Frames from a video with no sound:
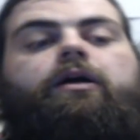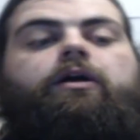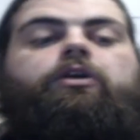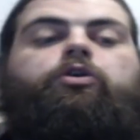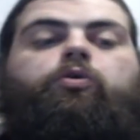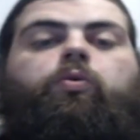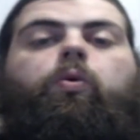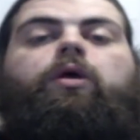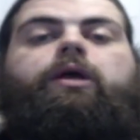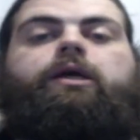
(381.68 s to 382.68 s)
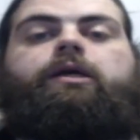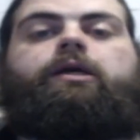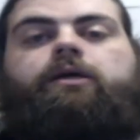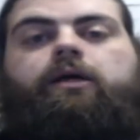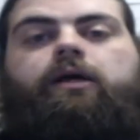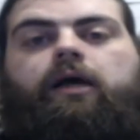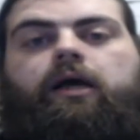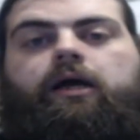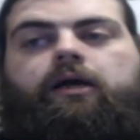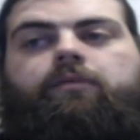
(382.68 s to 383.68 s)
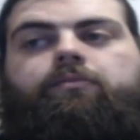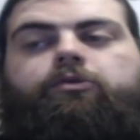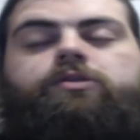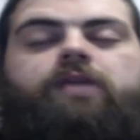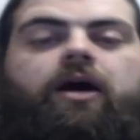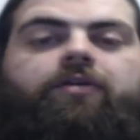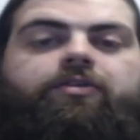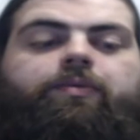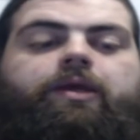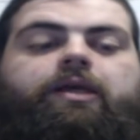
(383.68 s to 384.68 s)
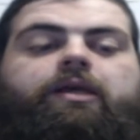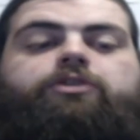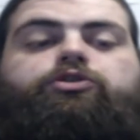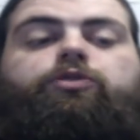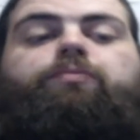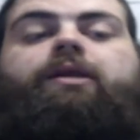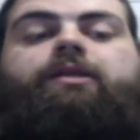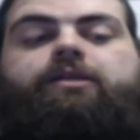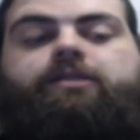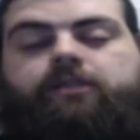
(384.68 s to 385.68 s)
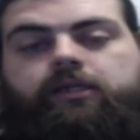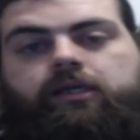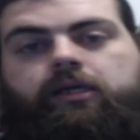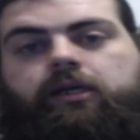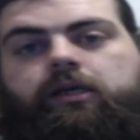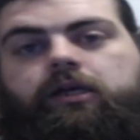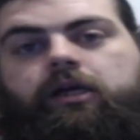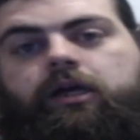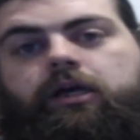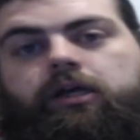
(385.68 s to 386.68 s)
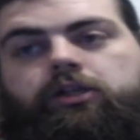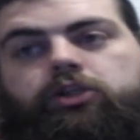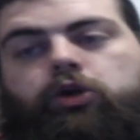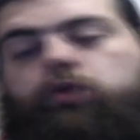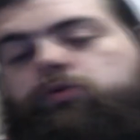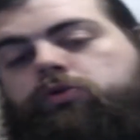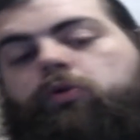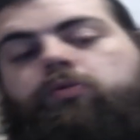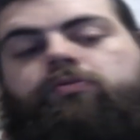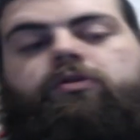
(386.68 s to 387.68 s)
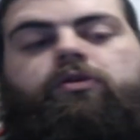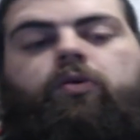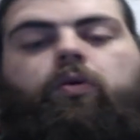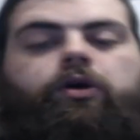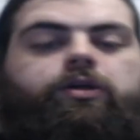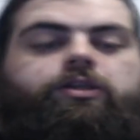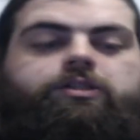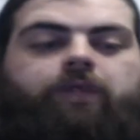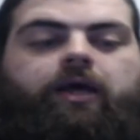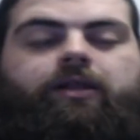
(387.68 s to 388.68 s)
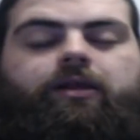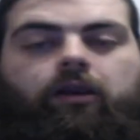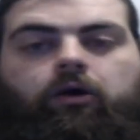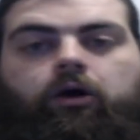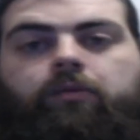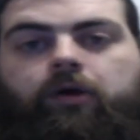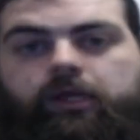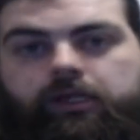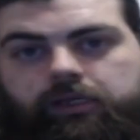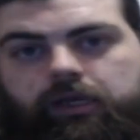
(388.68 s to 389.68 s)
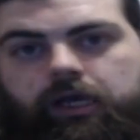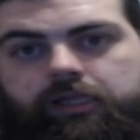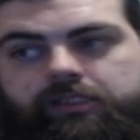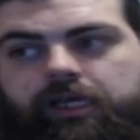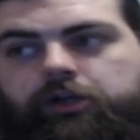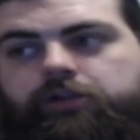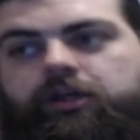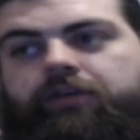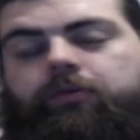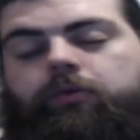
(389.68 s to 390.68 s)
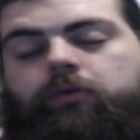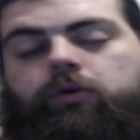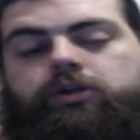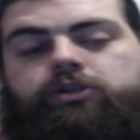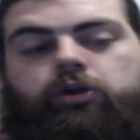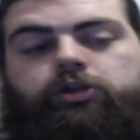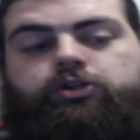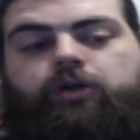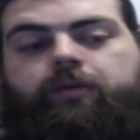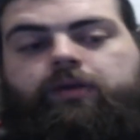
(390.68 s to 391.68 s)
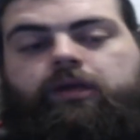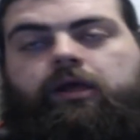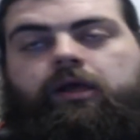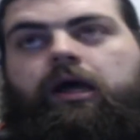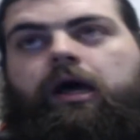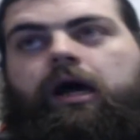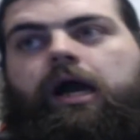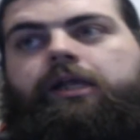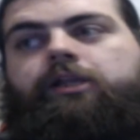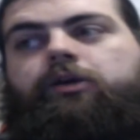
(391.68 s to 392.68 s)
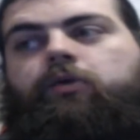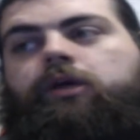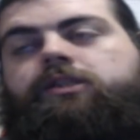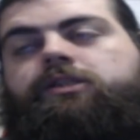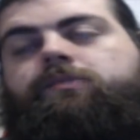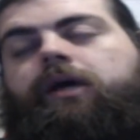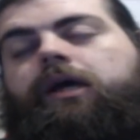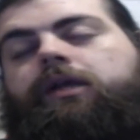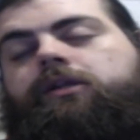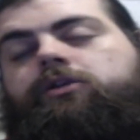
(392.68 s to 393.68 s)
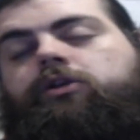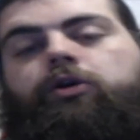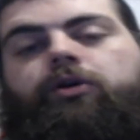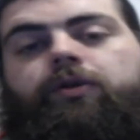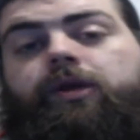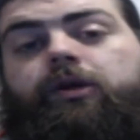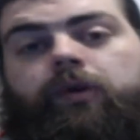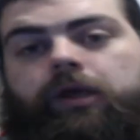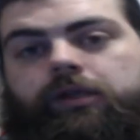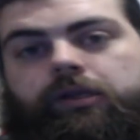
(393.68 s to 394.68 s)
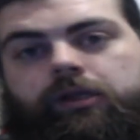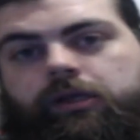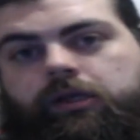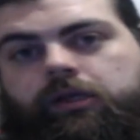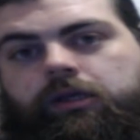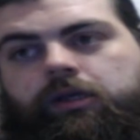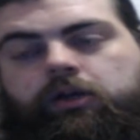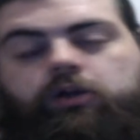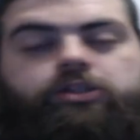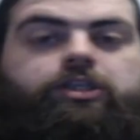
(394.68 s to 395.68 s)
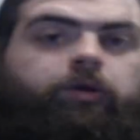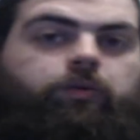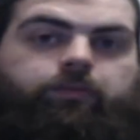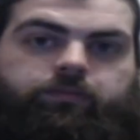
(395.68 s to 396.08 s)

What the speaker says: your quality. It doesn't have to be tremendous. Don't go out and spend a lot of money and say to yourself, I'm going to start streaming, I need to go out and spend $2 or $3 grand, because you don't.